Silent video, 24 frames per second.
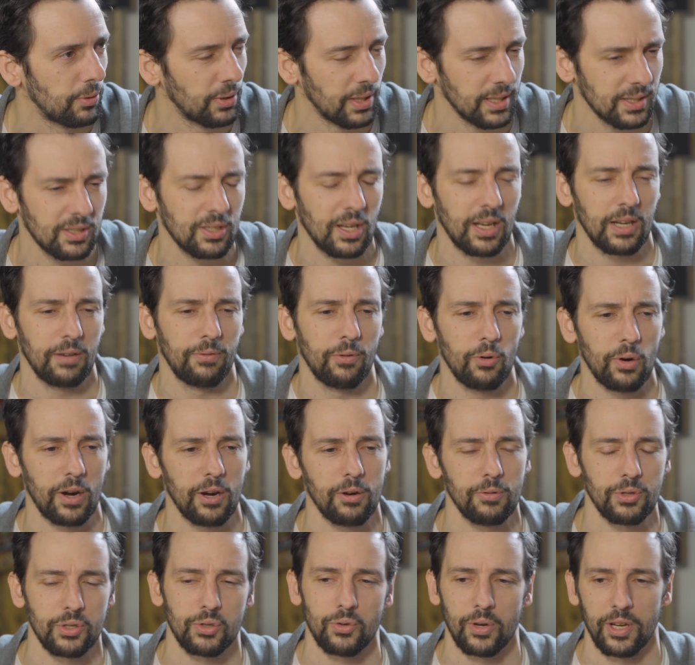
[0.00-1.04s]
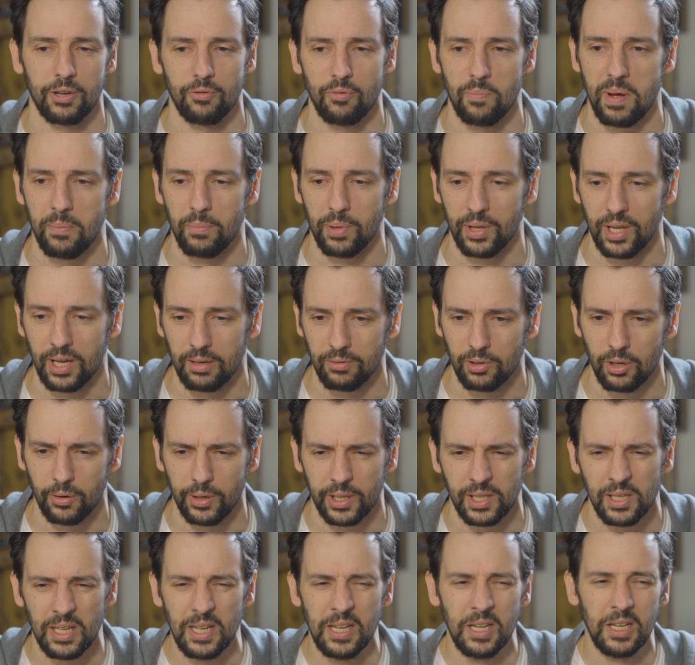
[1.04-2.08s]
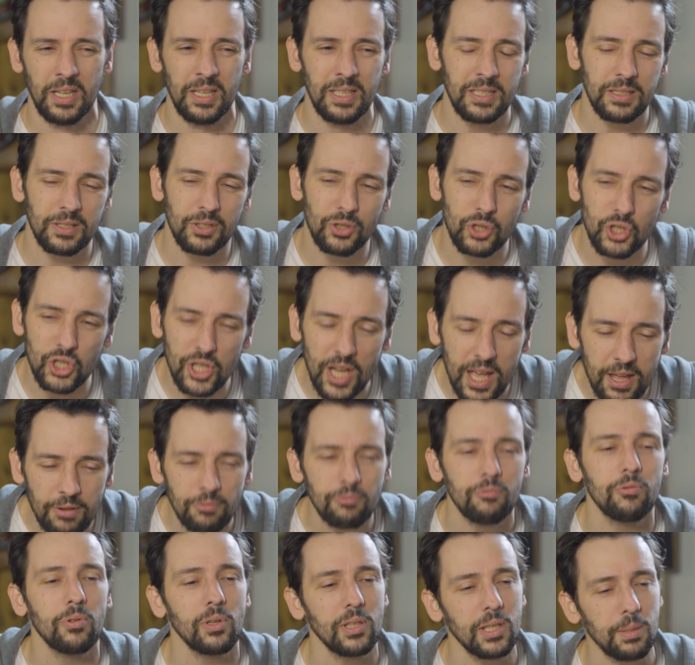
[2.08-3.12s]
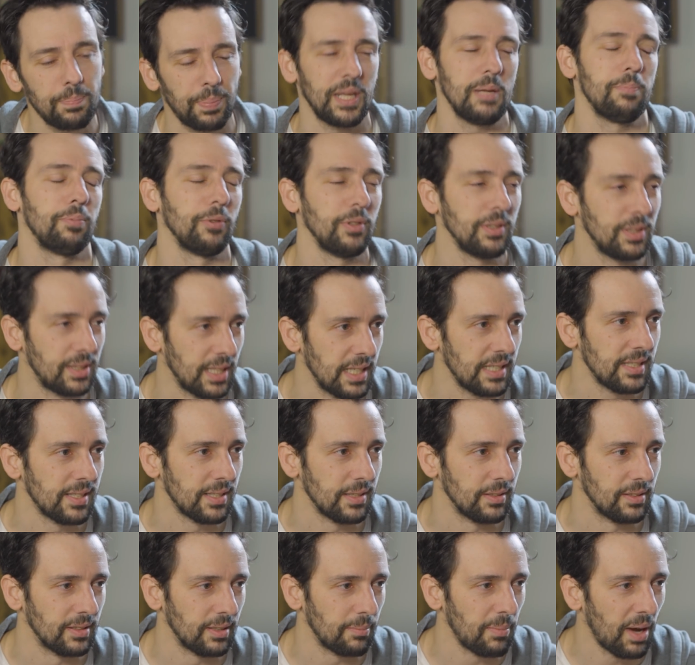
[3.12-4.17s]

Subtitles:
And it's kind of, oh, I always try and remember that, of going, generally people are decent.